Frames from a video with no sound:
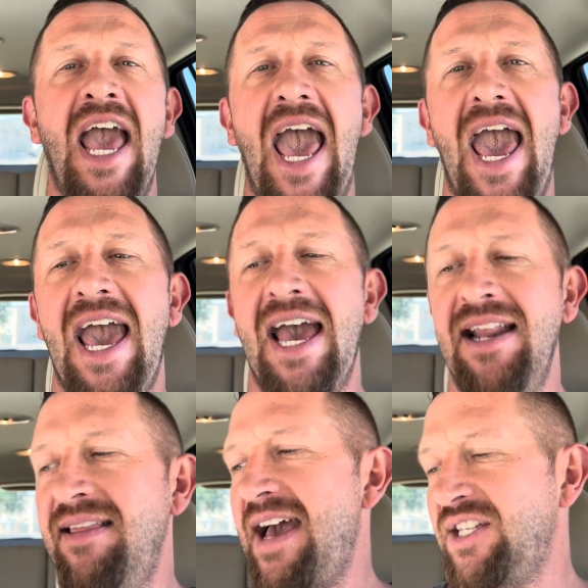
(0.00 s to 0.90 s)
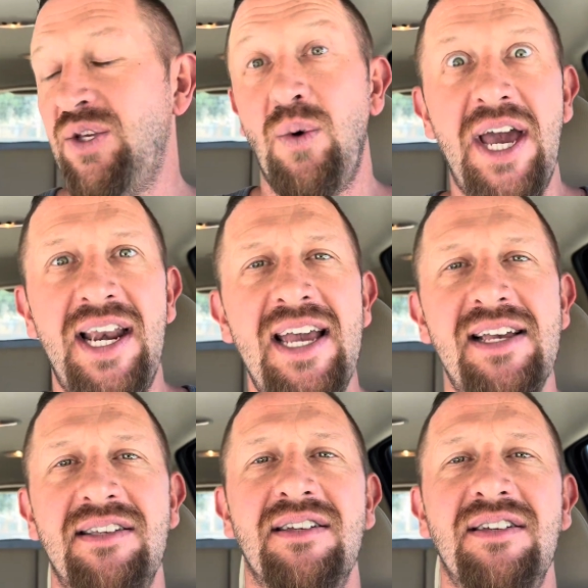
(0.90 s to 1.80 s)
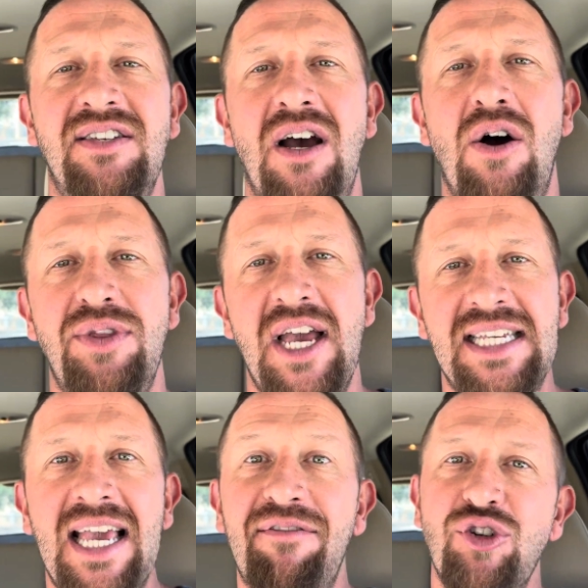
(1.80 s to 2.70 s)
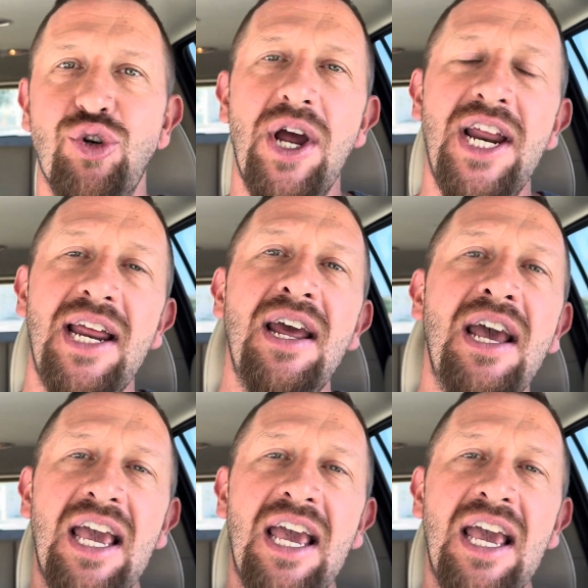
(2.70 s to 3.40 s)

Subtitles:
And that's the way it is. So thanks again for joining.